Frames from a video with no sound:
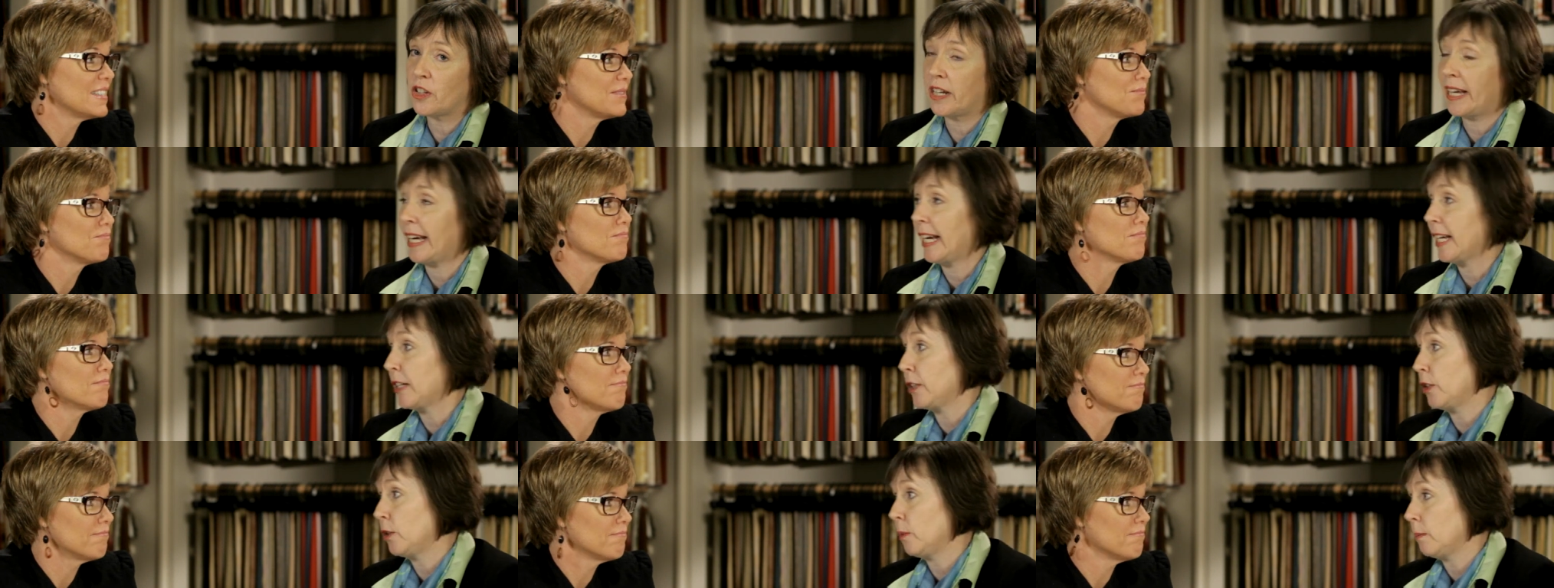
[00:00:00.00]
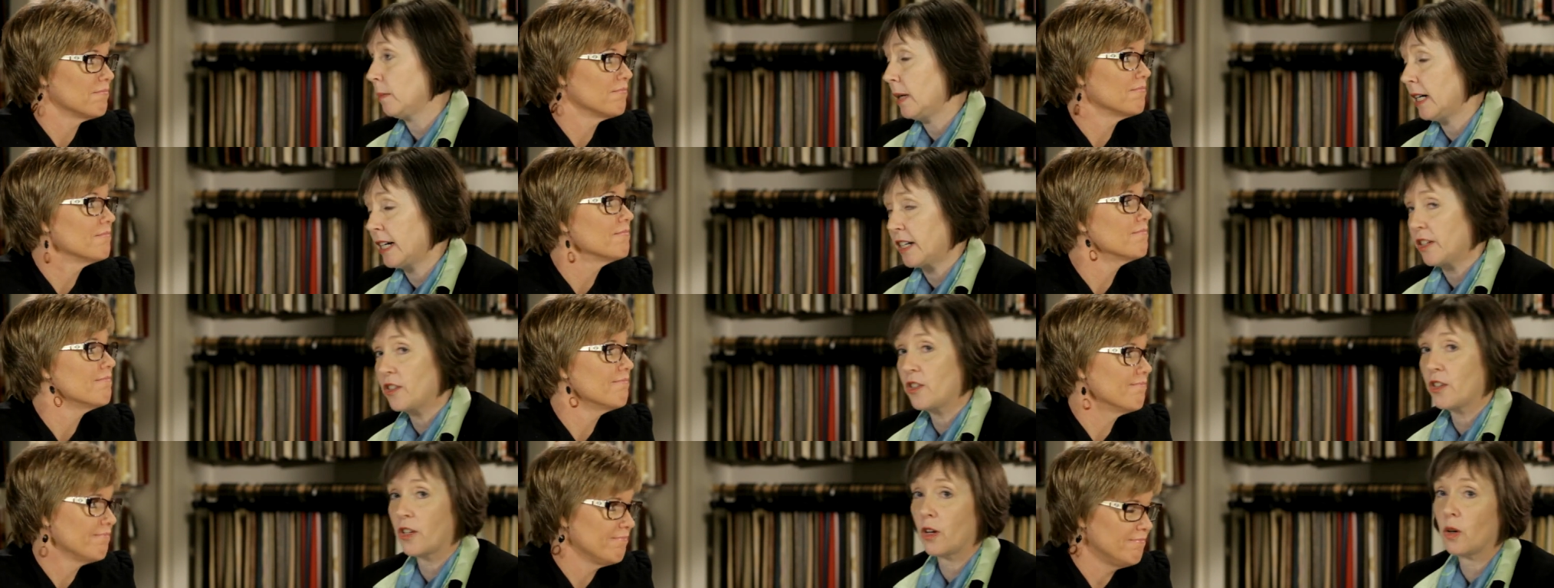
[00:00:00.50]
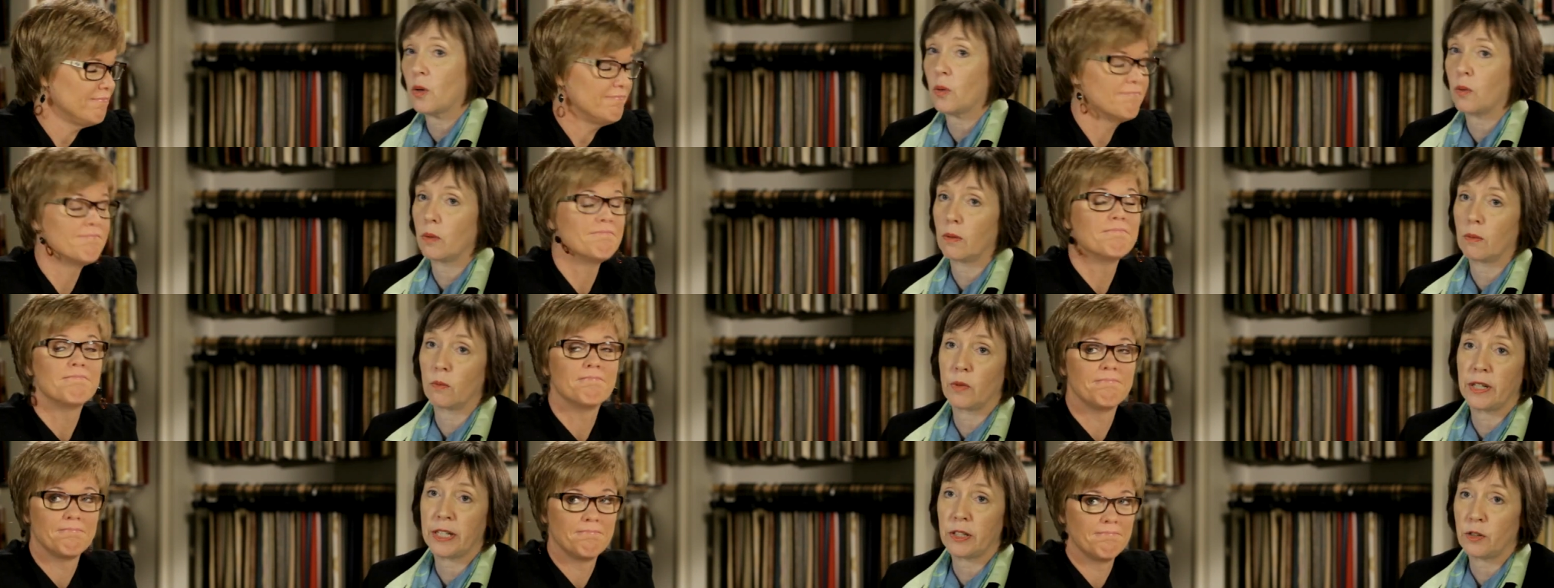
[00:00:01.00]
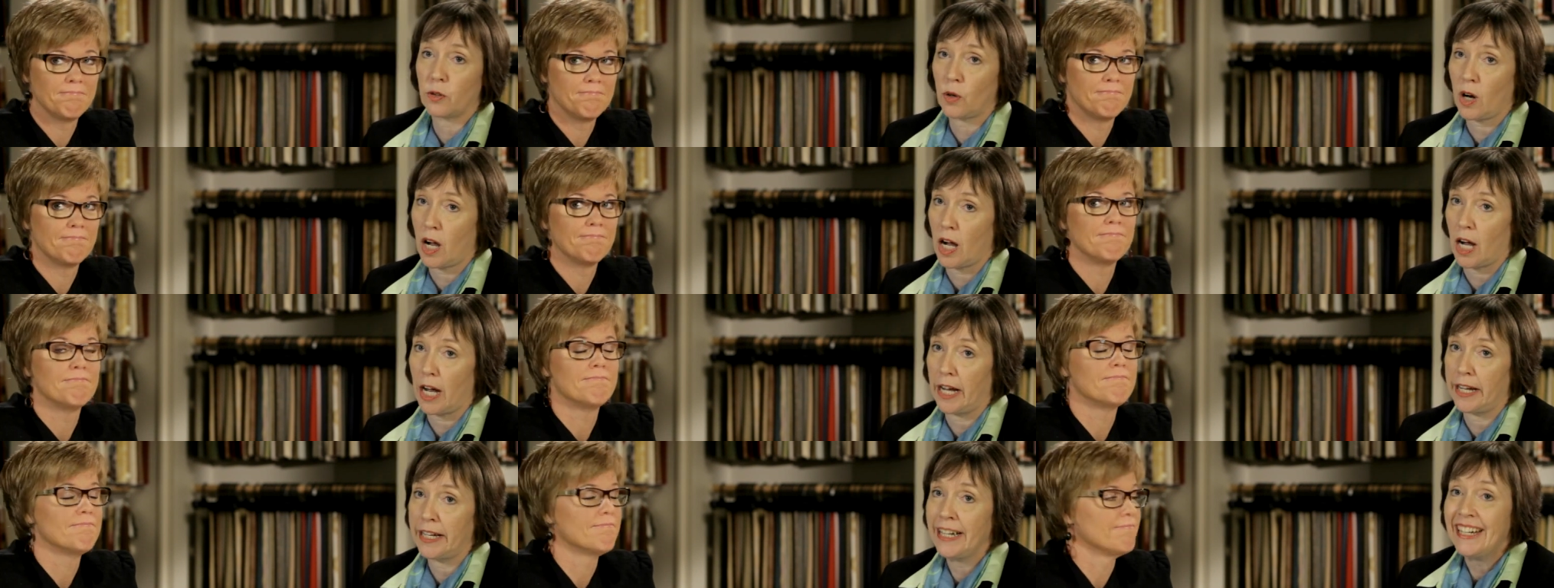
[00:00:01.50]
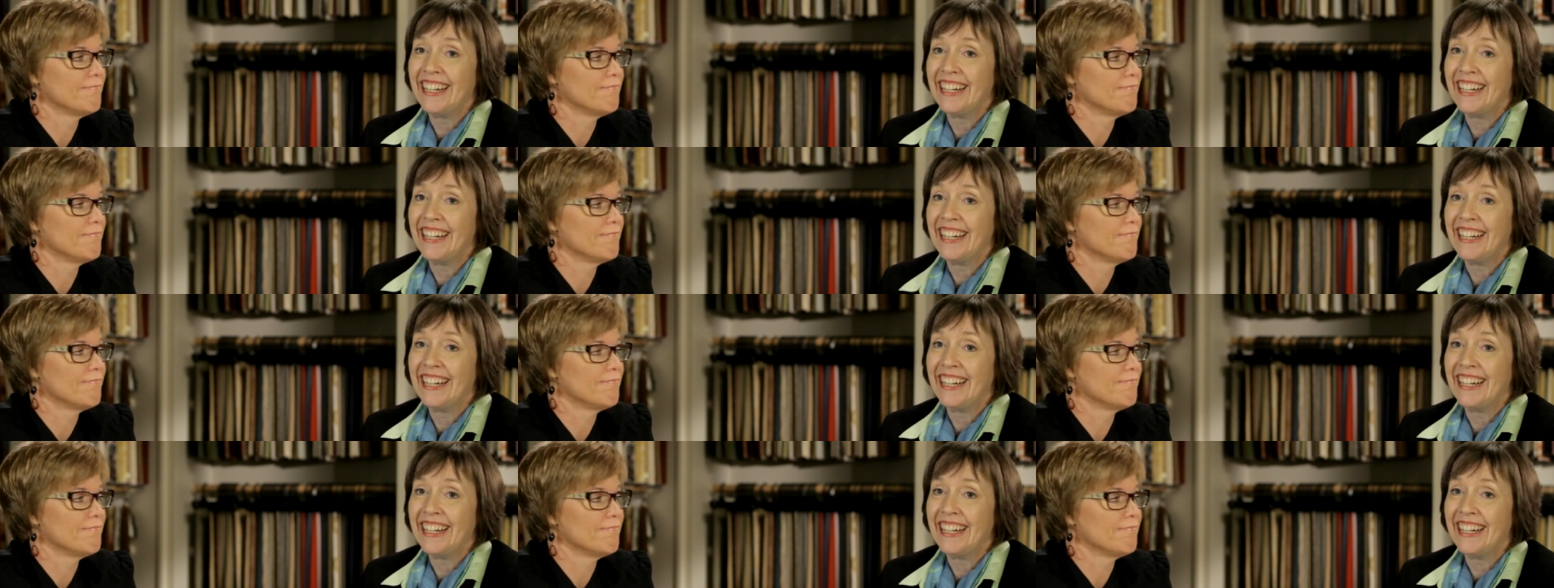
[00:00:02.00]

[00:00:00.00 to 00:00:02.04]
Speaker 1: you can't do much, mm -hmm. so mm-hmm. we try